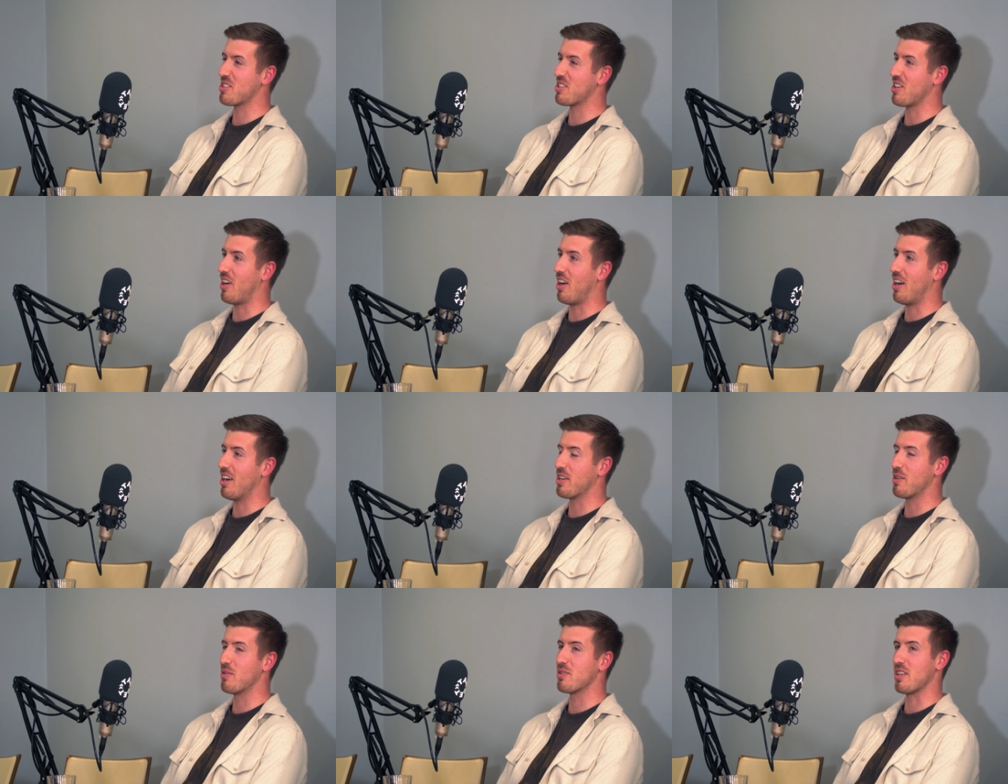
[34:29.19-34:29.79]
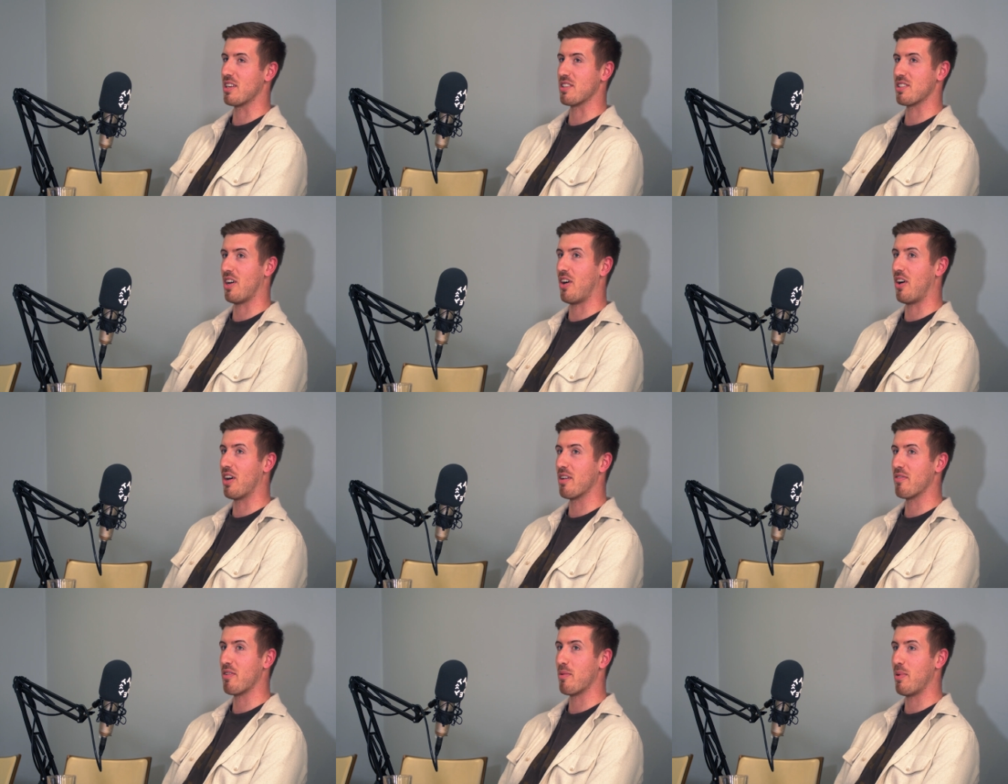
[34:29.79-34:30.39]
I use
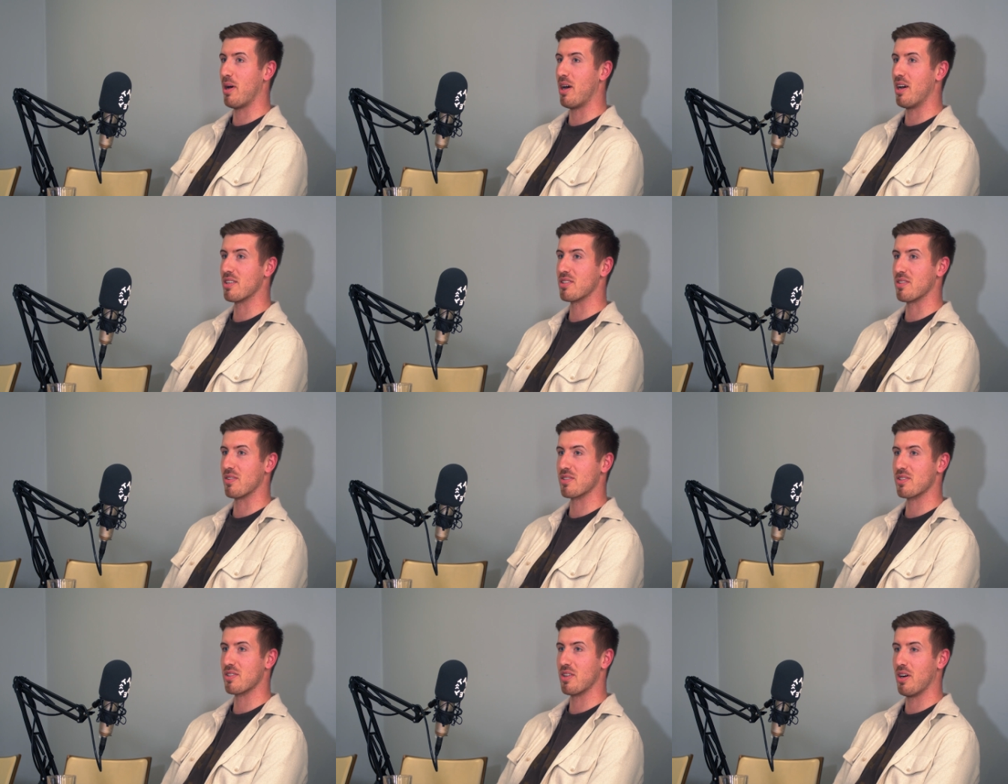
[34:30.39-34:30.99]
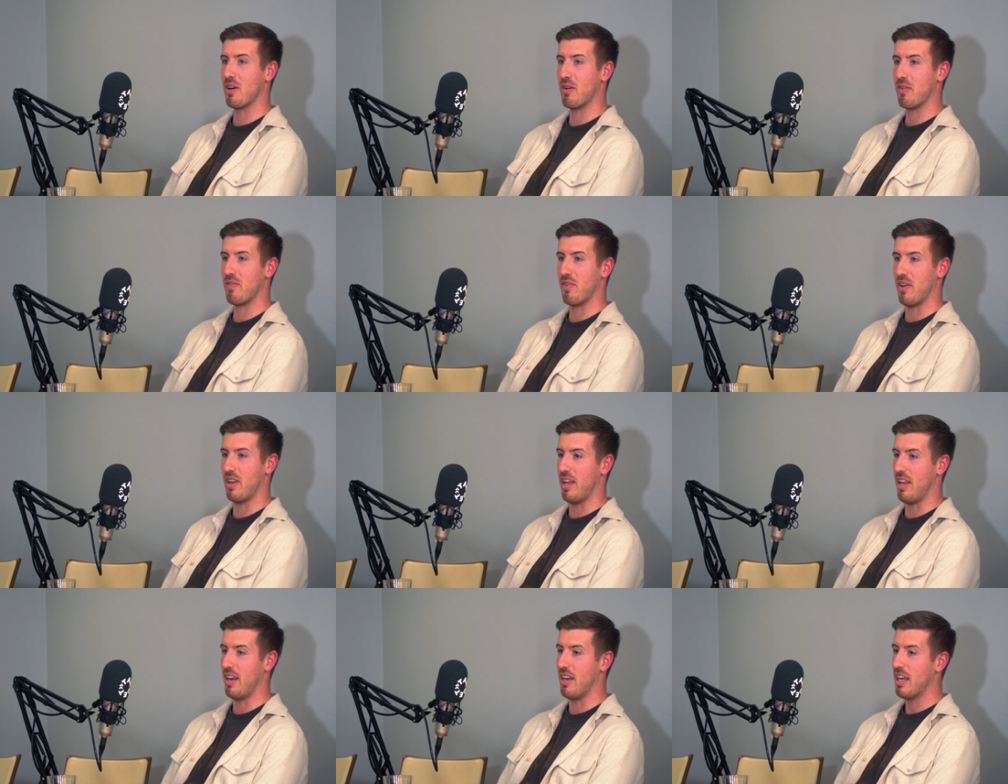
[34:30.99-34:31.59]
Asana for personal stuff,
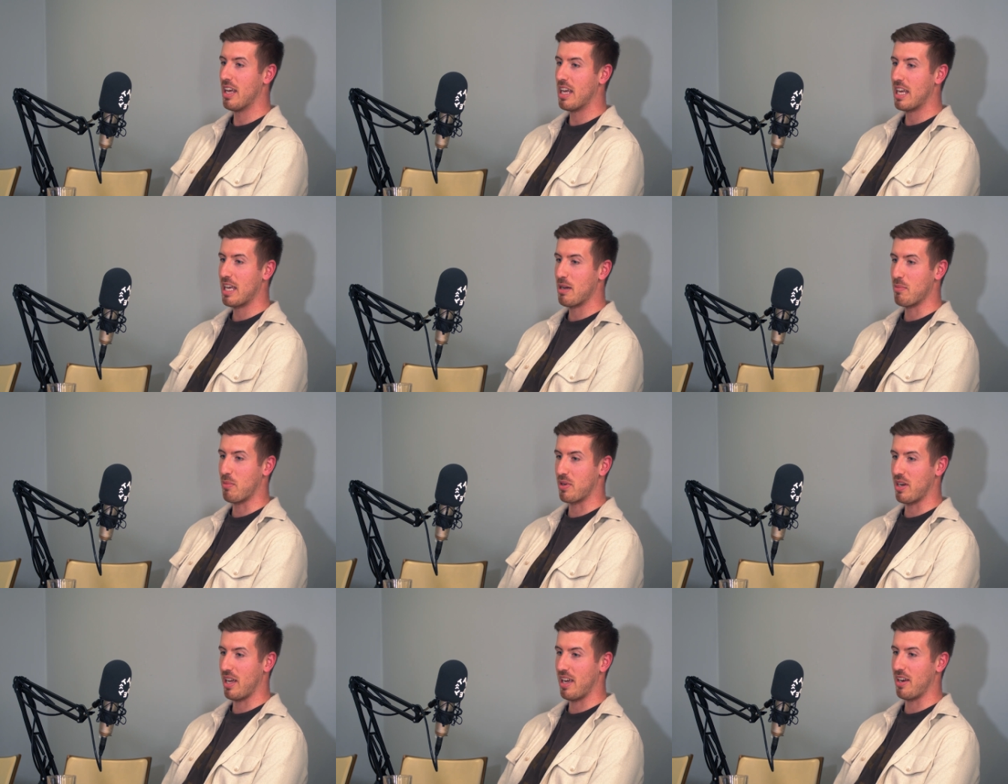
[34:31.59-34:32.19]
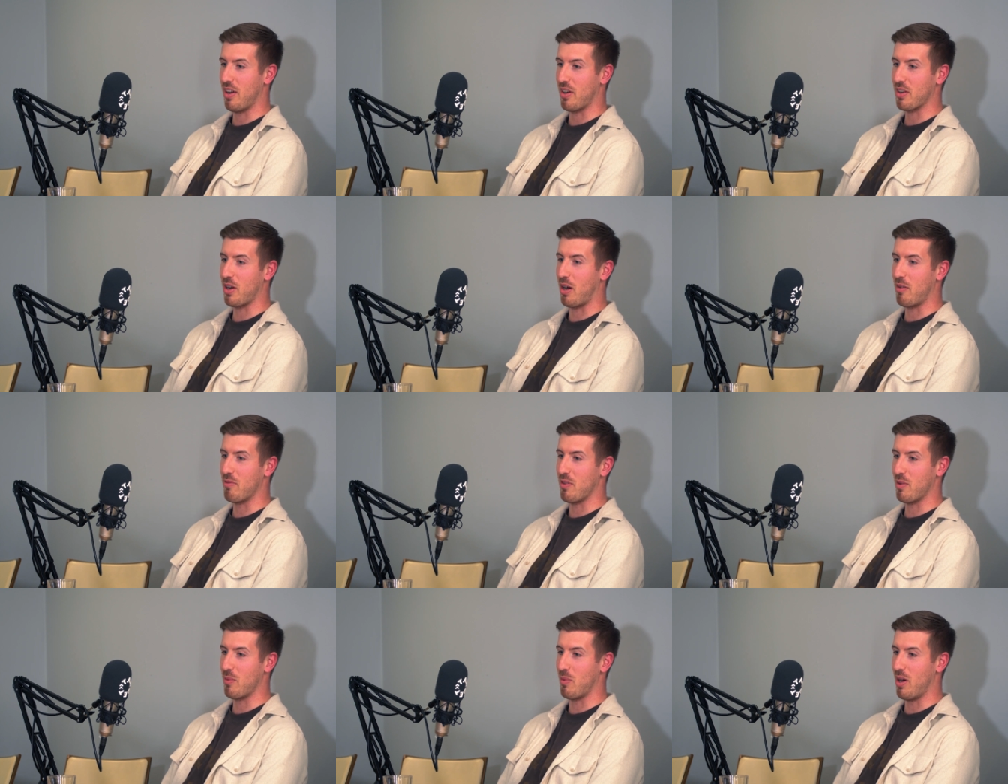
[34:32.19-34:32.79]
and then
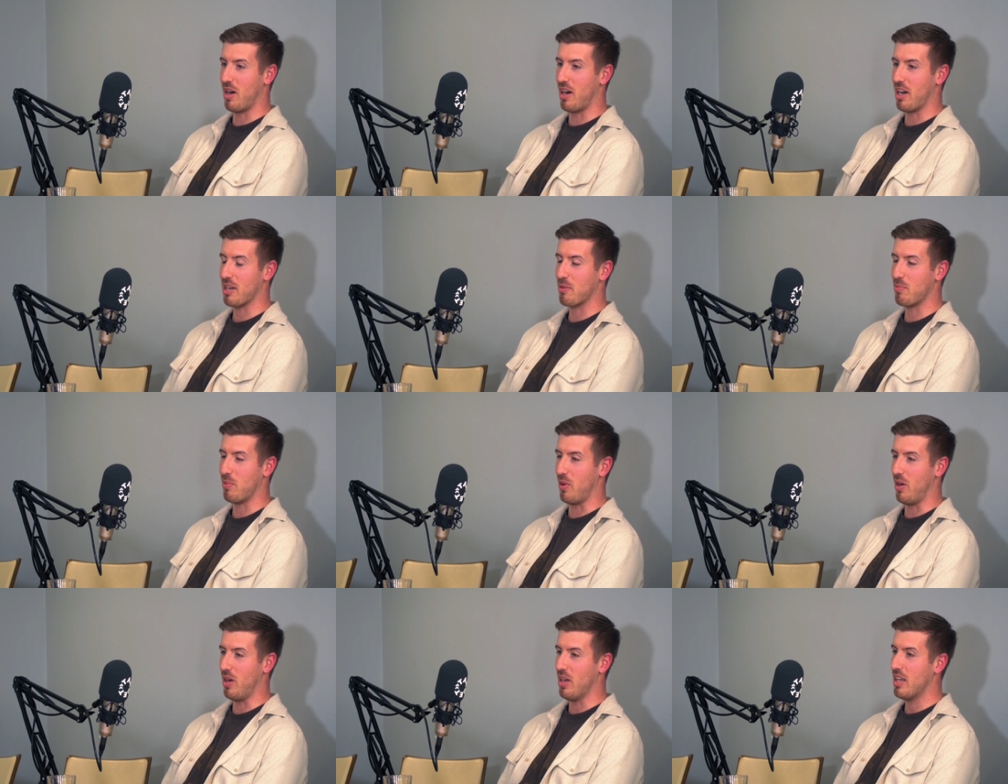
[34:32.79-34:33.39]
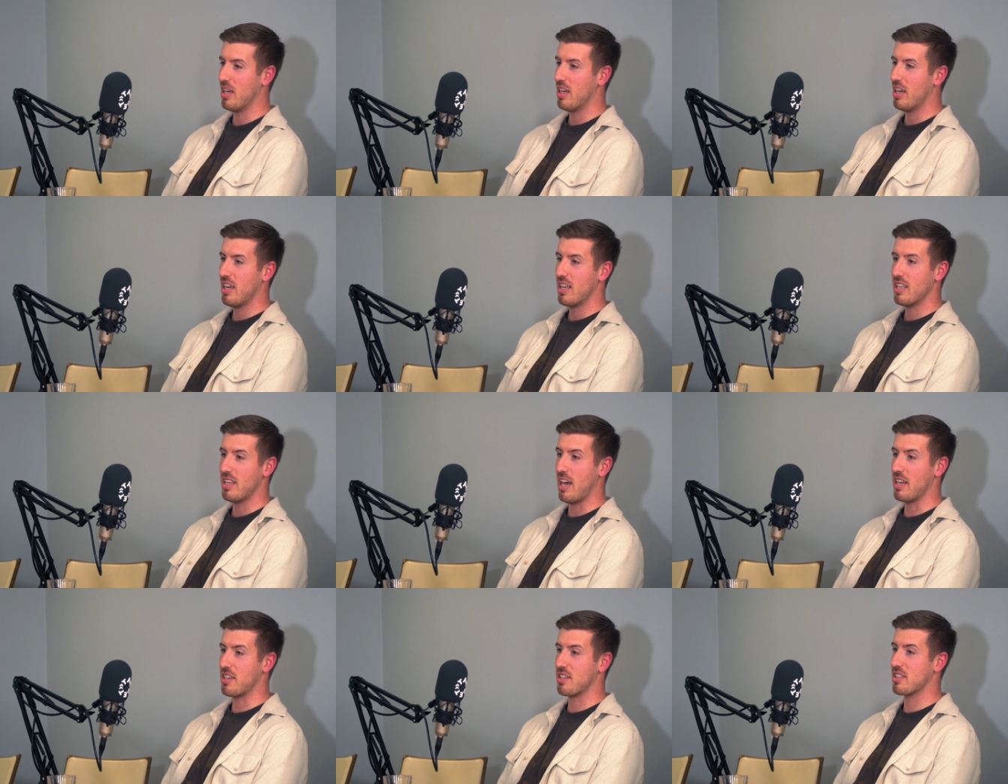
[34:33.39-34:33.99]
Monday.com for work. But
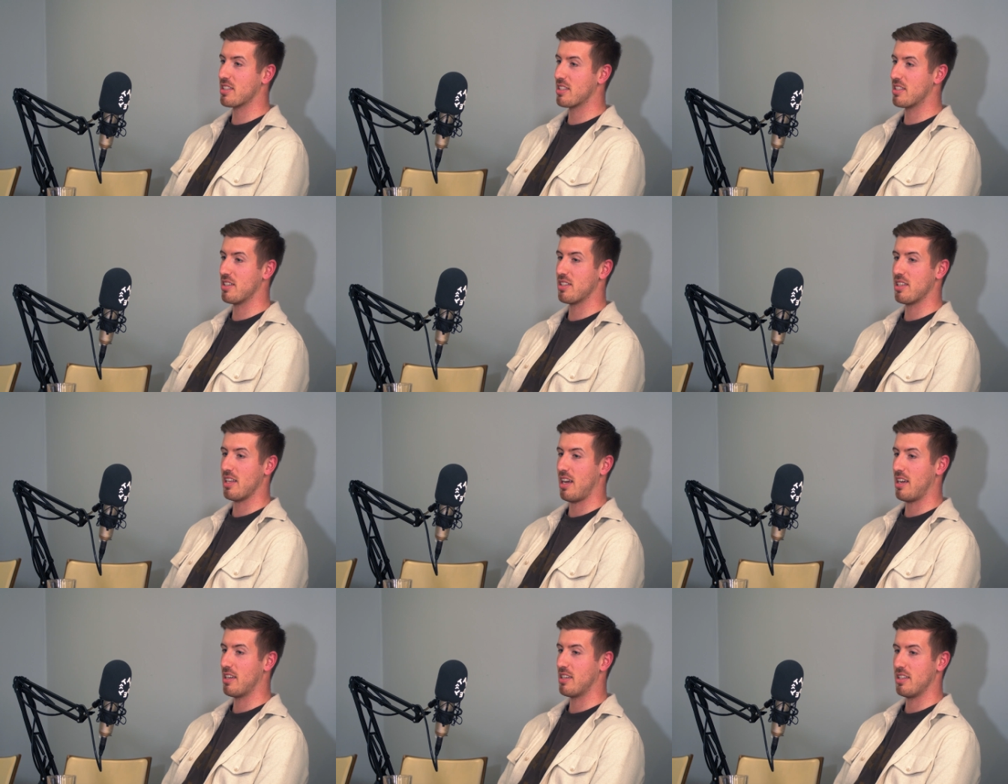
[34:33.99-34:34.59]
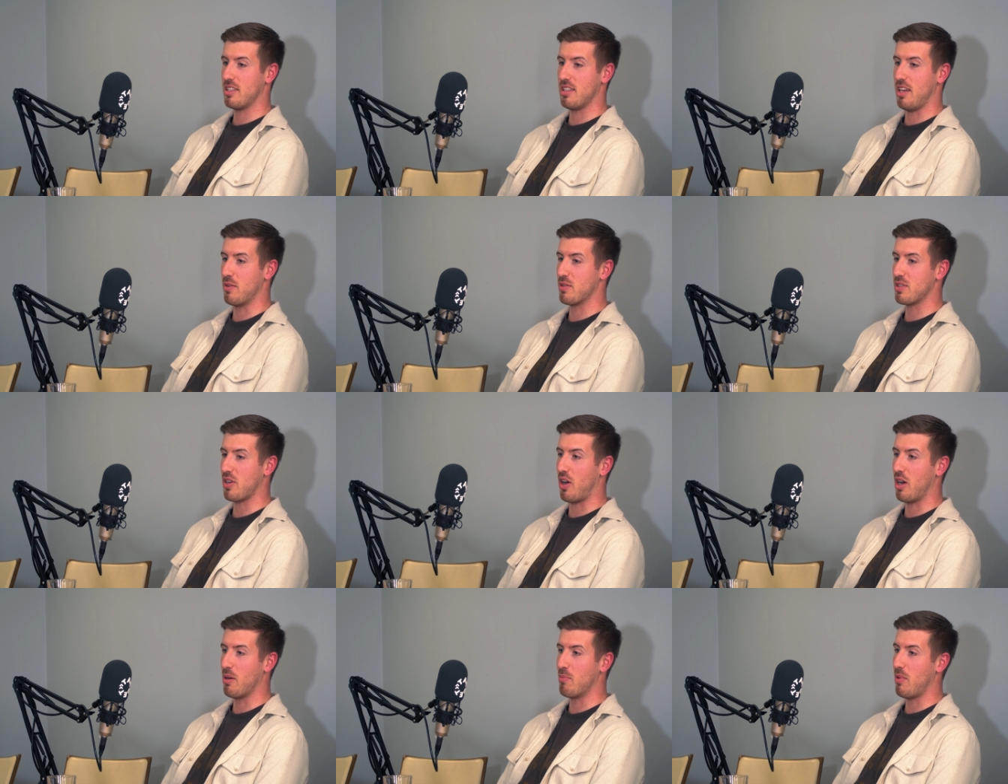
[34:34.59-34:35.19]
yeah, just
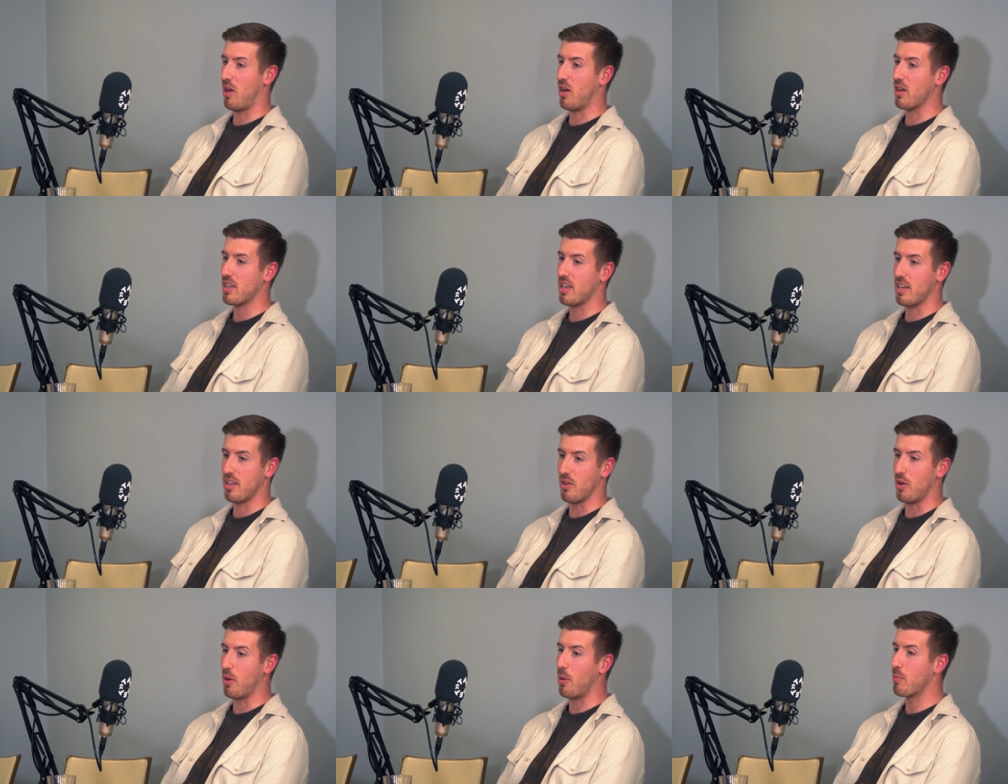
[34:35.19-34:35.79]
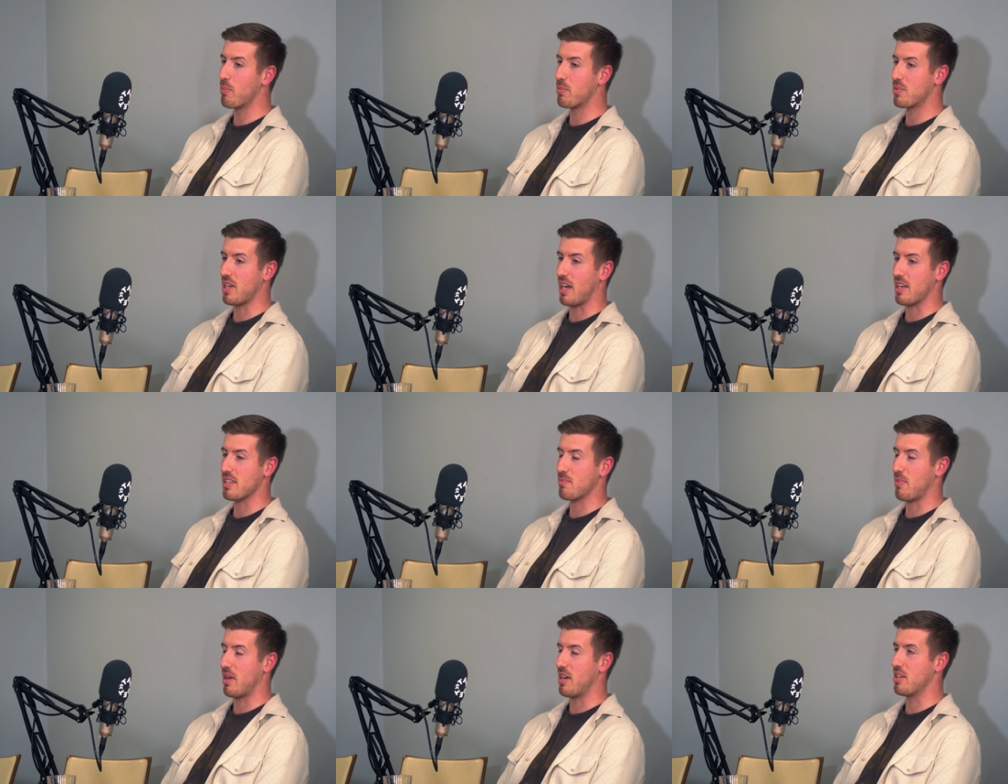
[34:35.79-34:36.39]
time blocking or
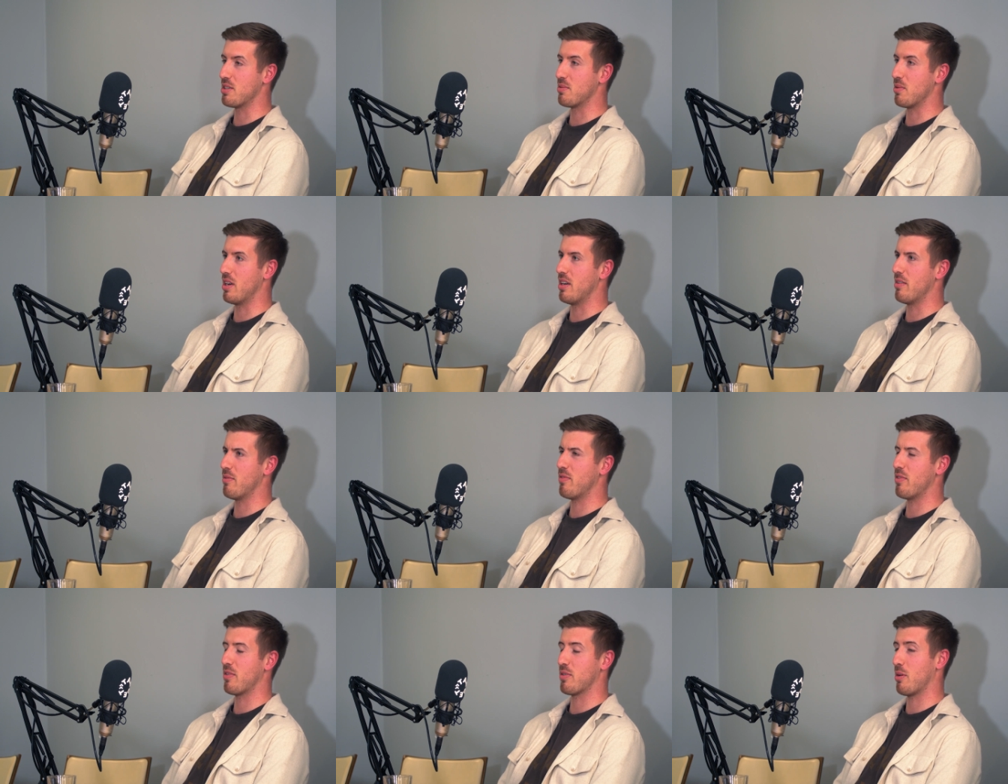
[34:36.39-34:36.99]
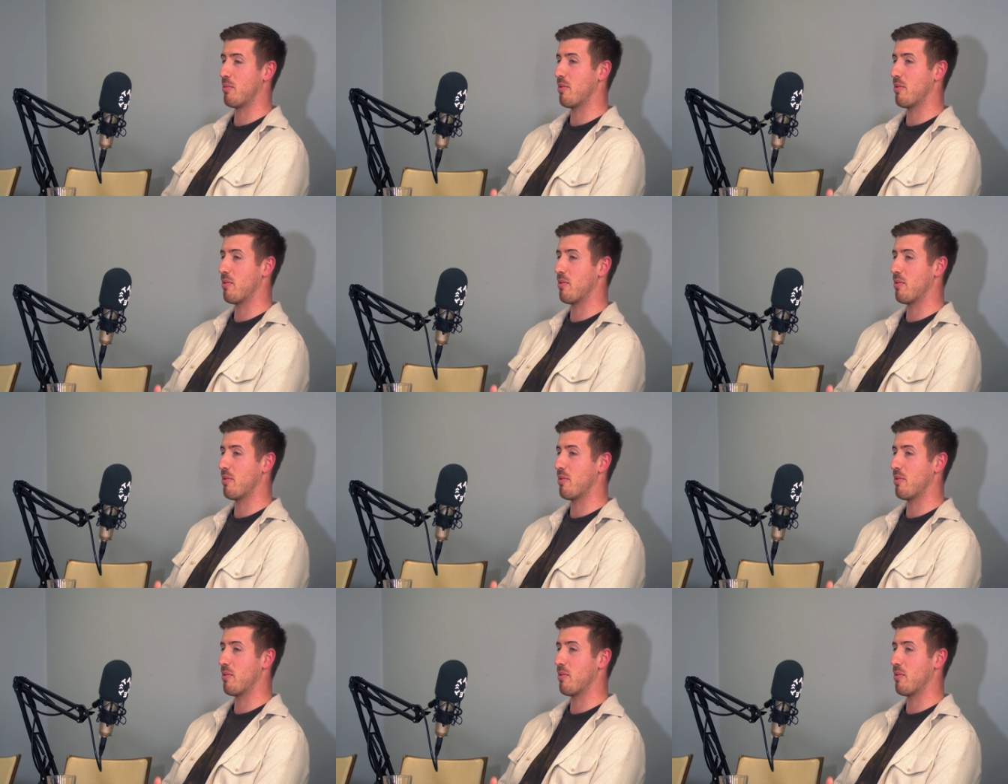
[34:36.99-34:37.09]
task management.